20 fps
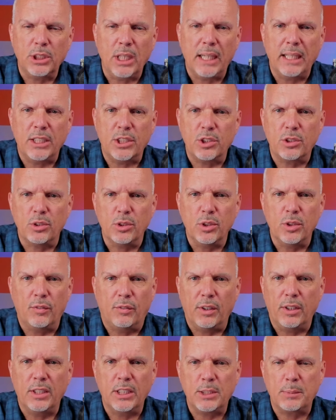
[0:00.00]
tiny screw,
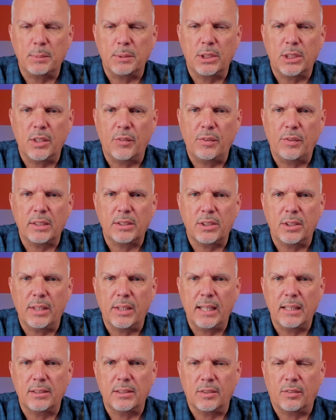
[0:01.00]
very specific to
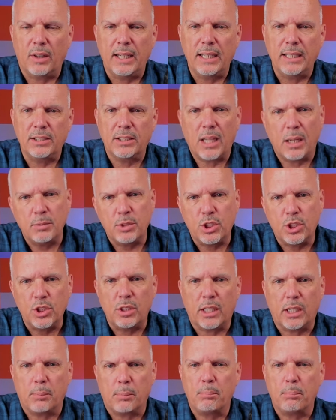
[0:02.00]
that device. I'm
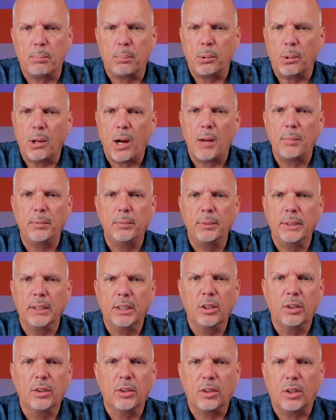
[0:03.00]
sure I could probably
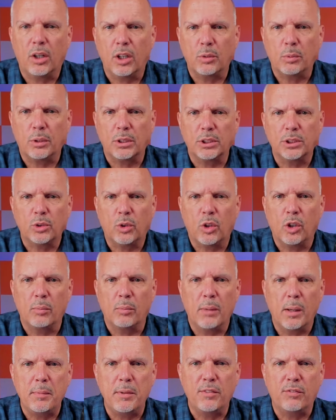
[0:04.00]
go to the hardware store
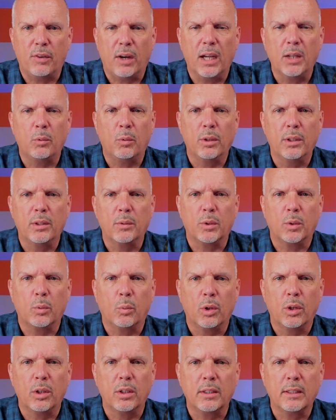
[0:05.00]
and maybe find one that would
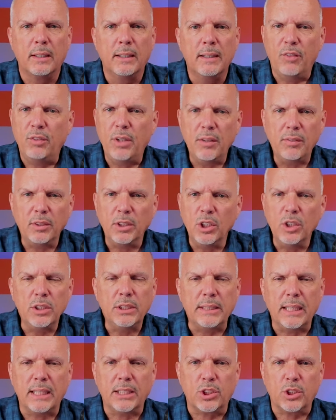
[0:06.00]
work. If you ever
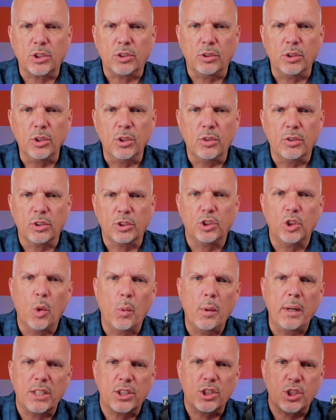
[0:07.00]
lose that screw, there's
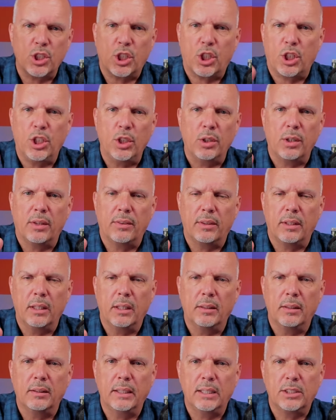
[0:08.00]
no way to secure it
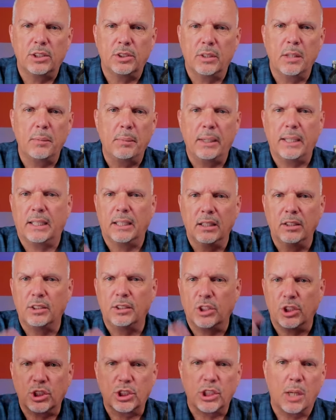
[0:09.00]
then. And so anybody could
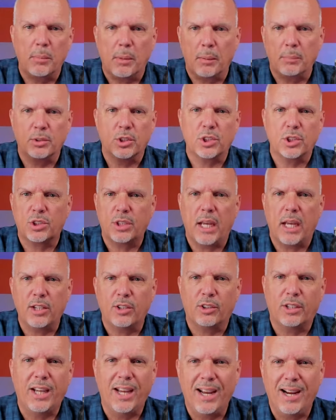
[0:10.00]
literally just come up and just
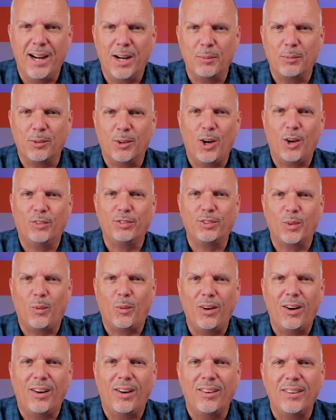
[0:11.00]
take your camera off the
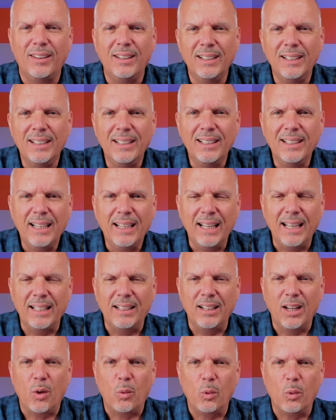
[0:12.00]
wall
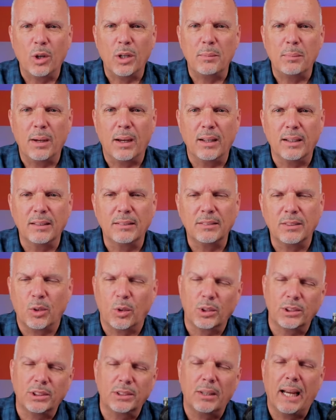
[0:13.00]
and not worry about it. Of
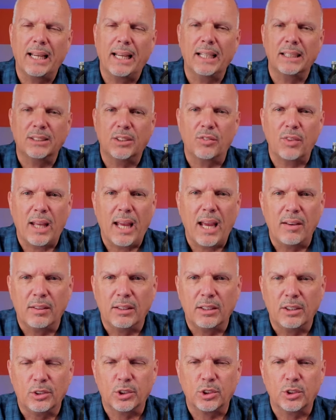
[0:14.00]
course, I guess if they had a
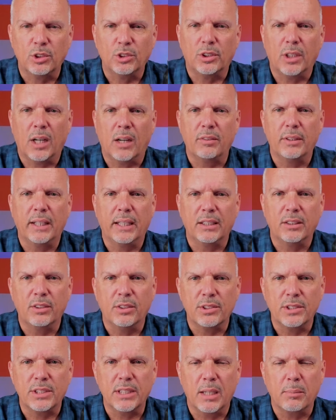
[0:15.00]
little screwdriver, they could
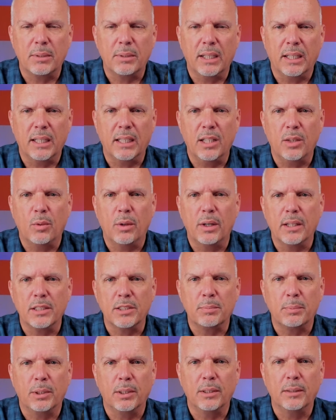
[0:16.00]
do the same thing
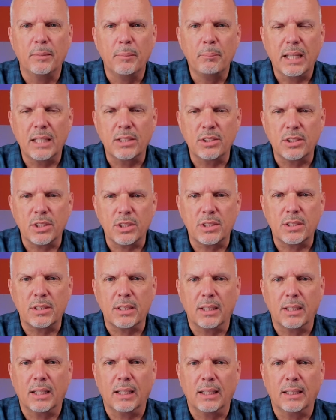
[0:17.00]
anyways, but it
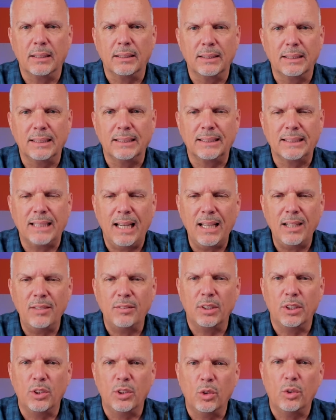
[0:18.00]
just uh, it's kind
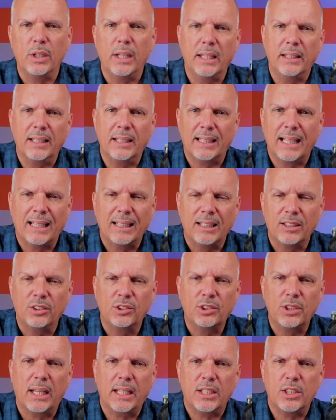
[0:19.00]
of annoying that that
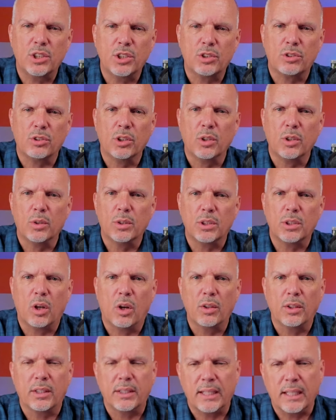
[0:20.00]
little tiny screw is
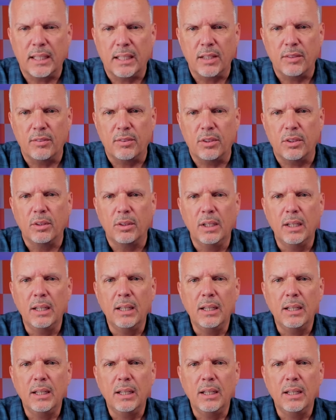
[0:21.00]
all that they give you.